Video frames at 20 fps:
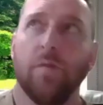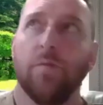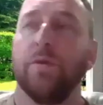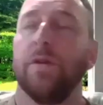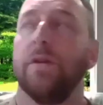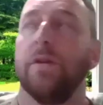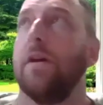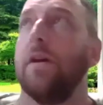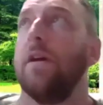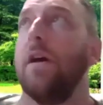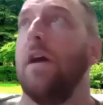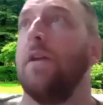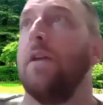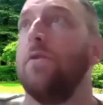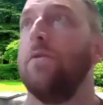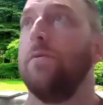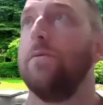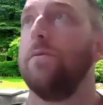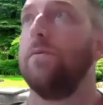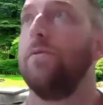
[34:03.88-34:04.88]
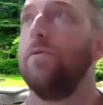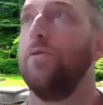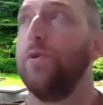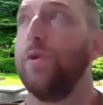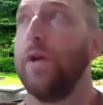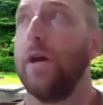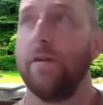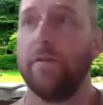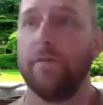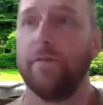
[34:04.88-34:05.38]
mean, I know you
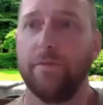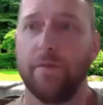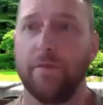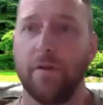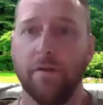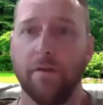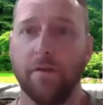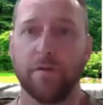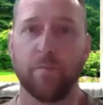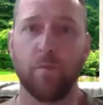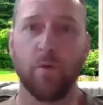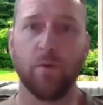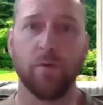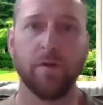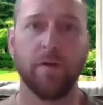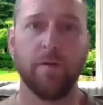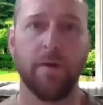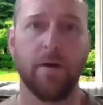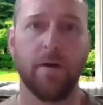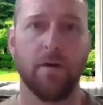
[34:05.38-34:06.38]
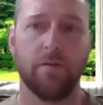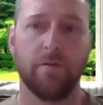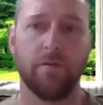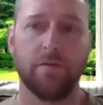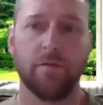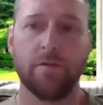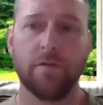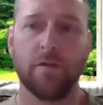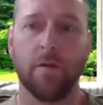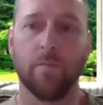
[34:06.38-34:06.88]
and I have kind of spoken about
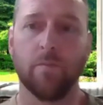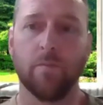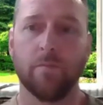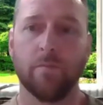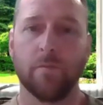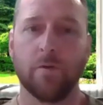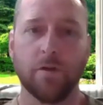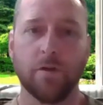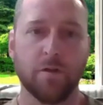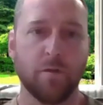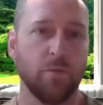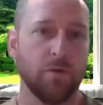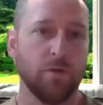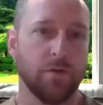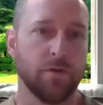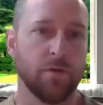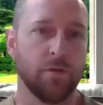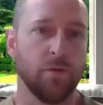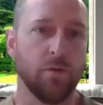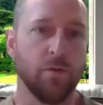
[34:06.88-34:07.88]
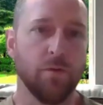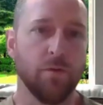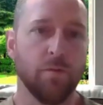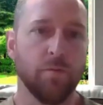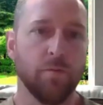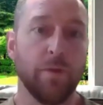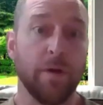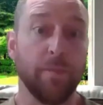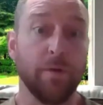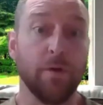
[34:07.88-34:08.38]
some customers who
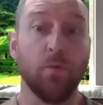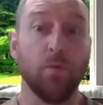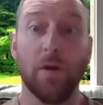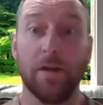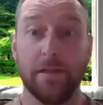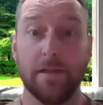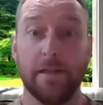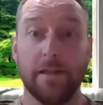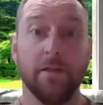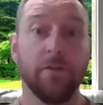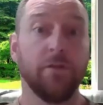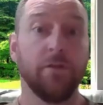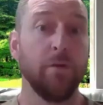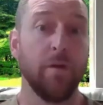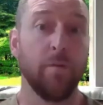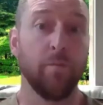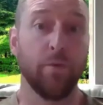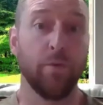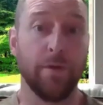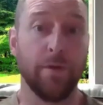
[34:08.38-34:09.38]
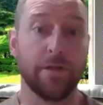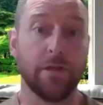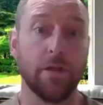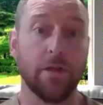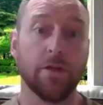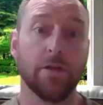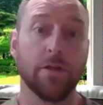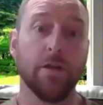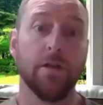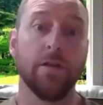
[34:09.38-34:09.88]
maybe went into an
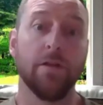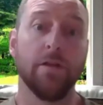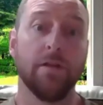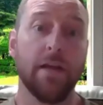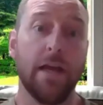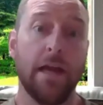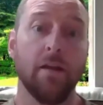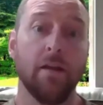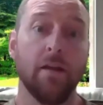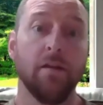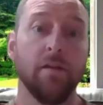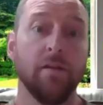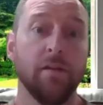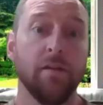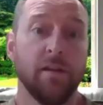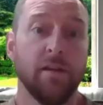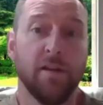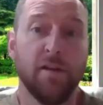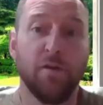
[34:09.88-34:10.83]
implementation, and